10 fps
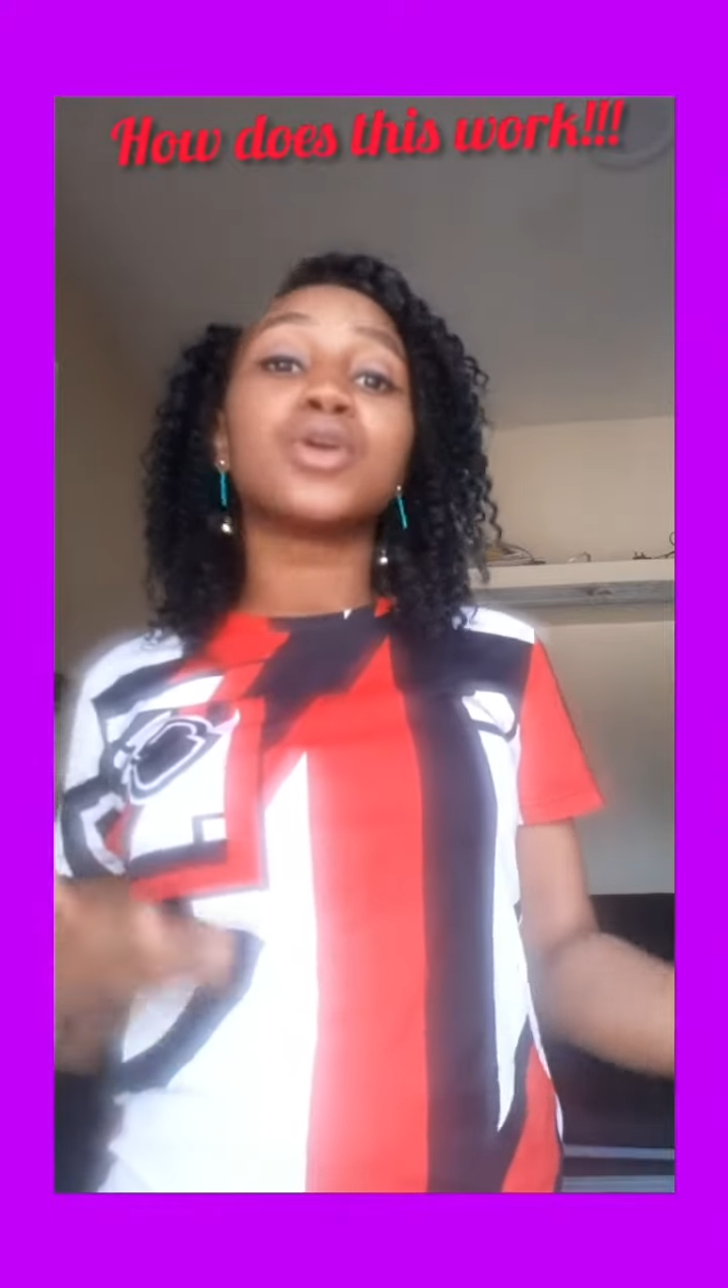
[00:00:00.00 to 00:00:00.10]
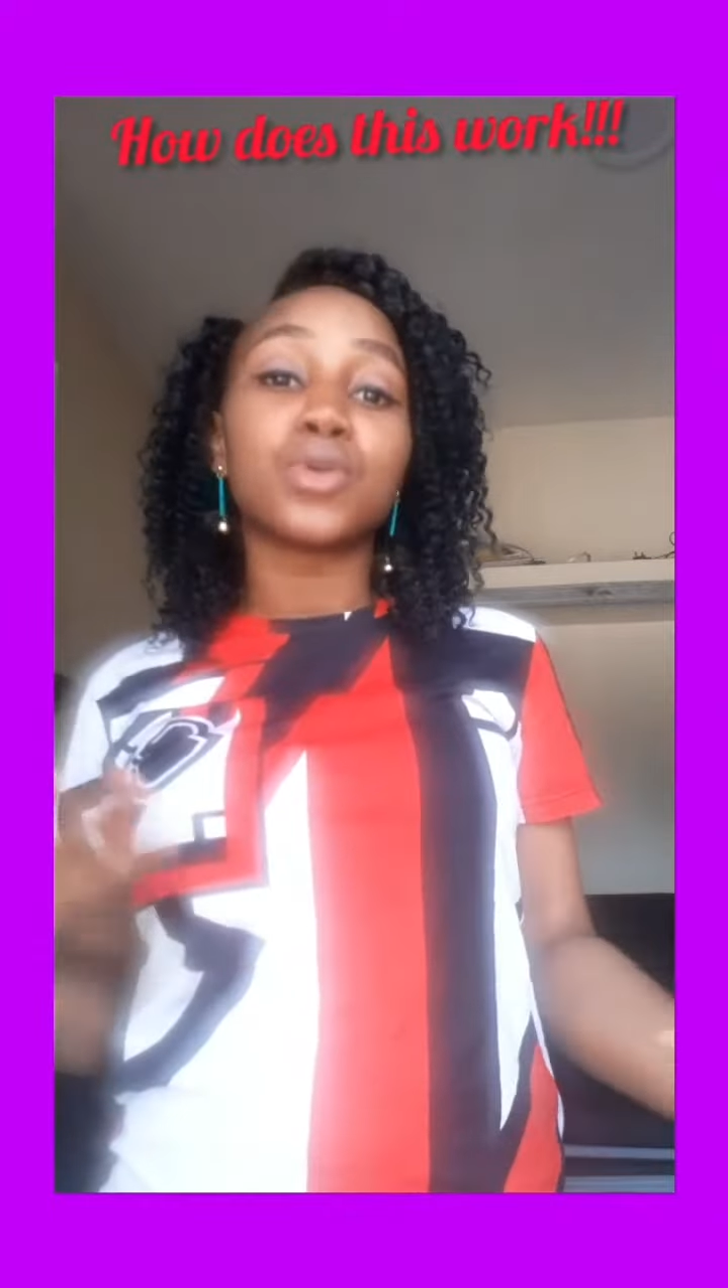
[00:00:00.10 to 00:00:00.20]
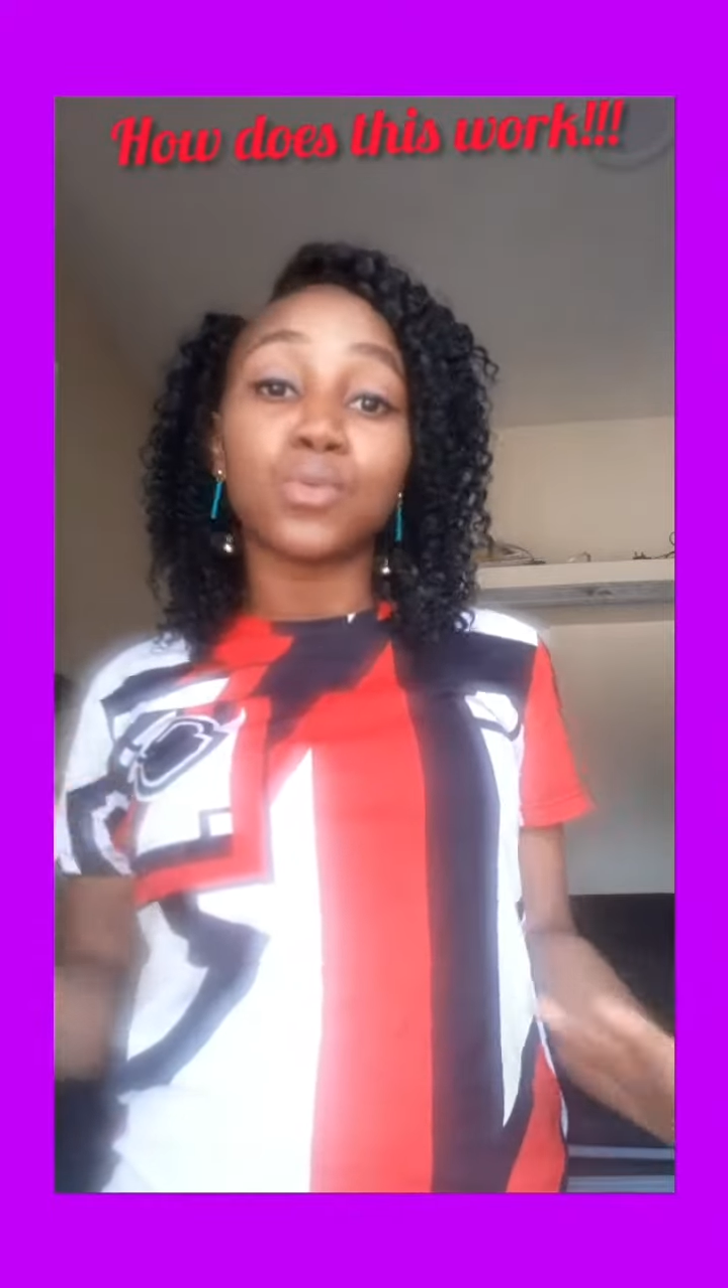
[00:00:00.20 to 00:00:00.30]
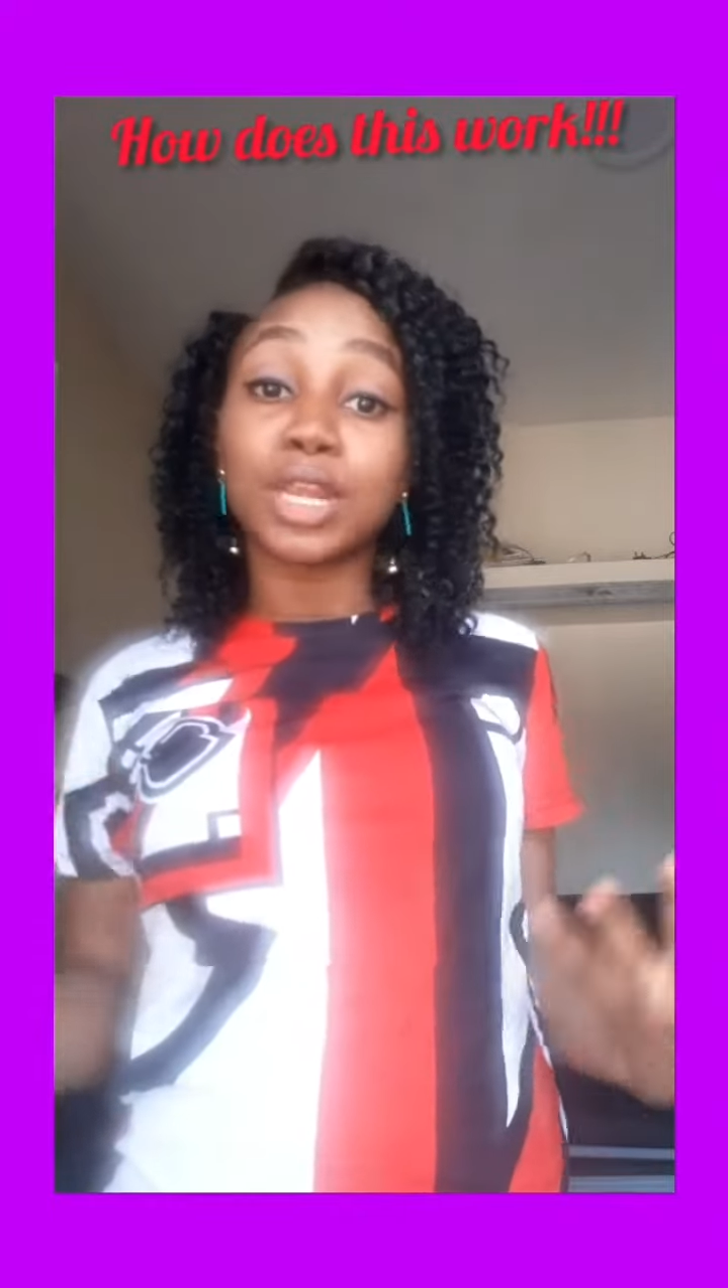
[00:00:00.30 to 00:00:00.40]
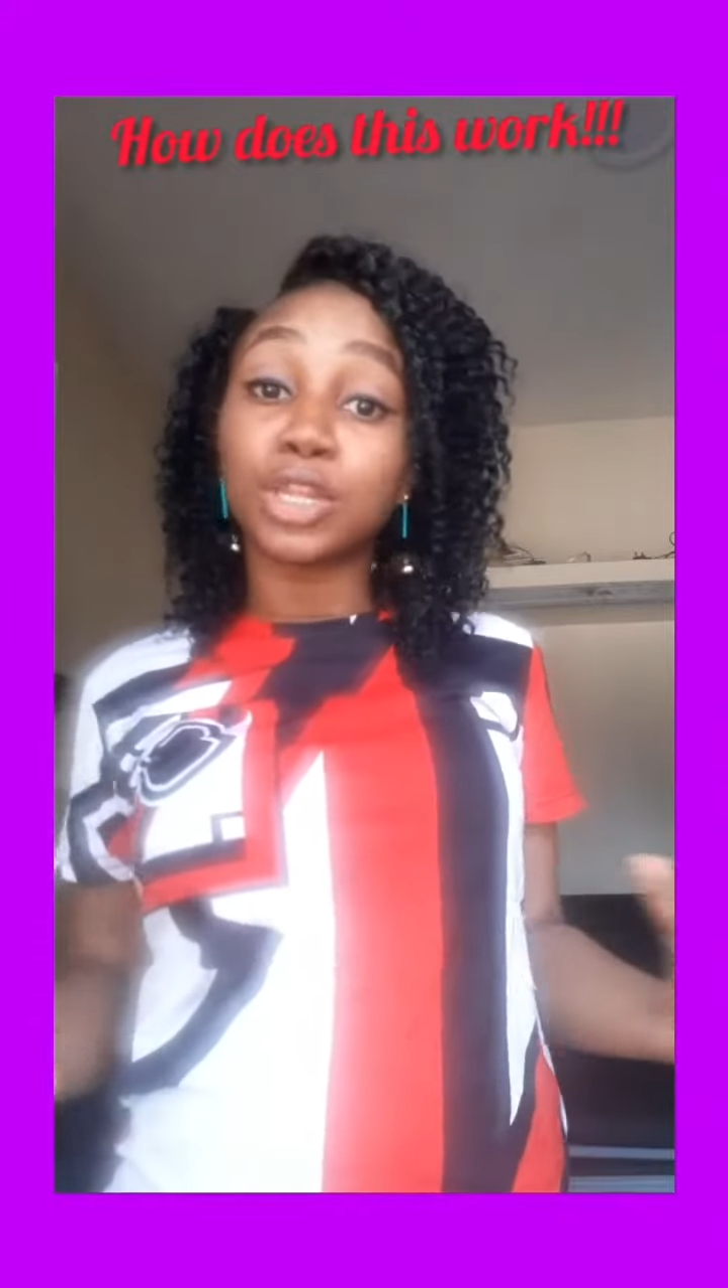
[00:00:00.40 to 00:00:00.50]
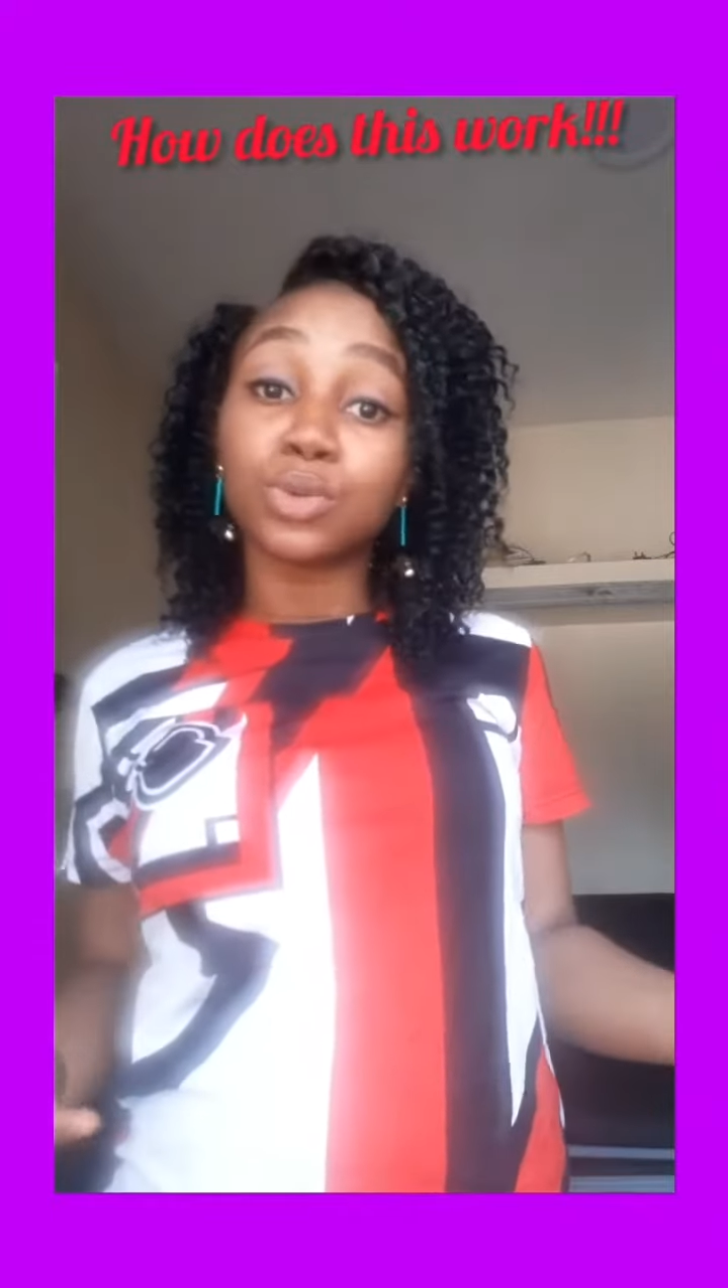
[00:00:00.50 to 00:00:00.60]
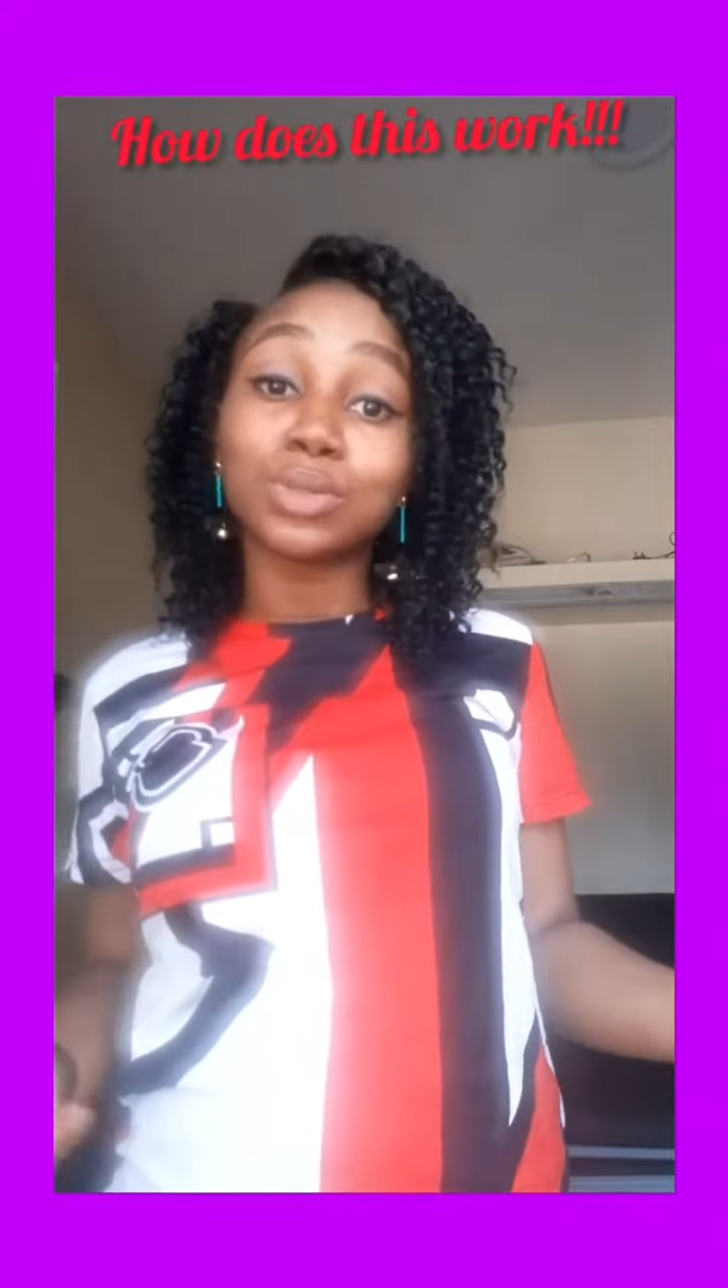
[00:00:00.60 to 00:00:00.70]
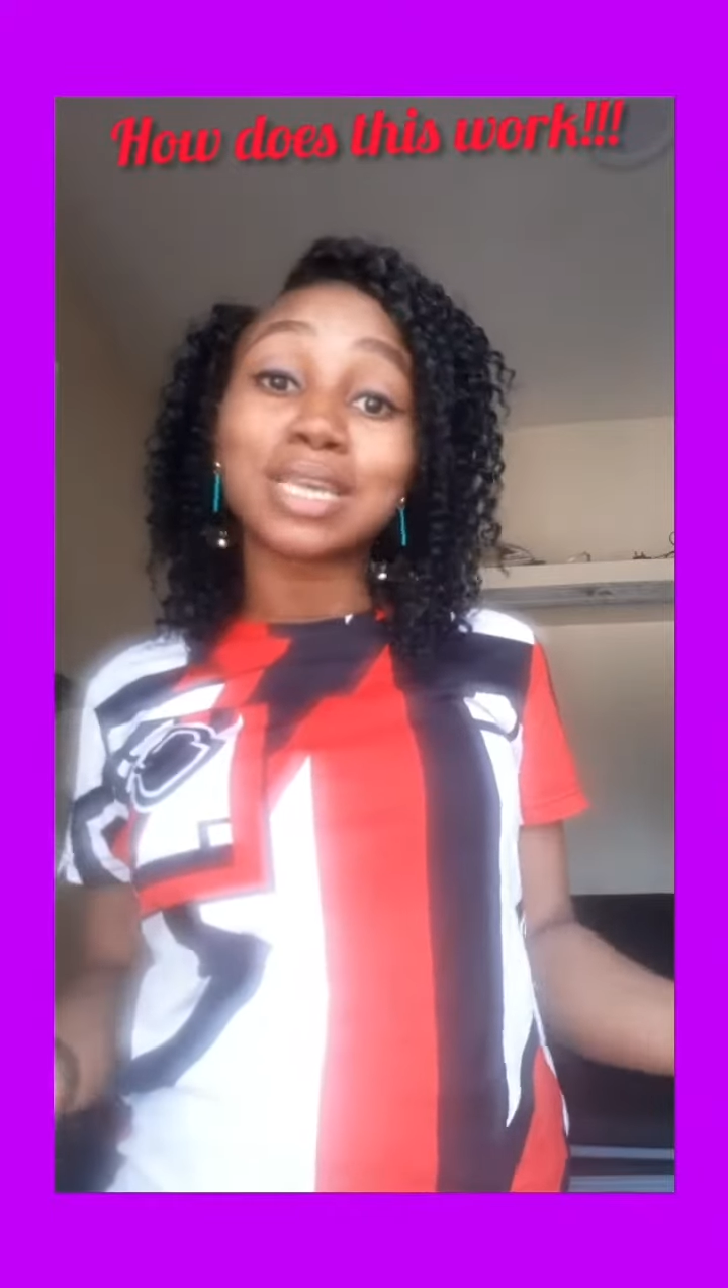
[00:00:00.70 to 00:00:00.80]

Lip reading: renews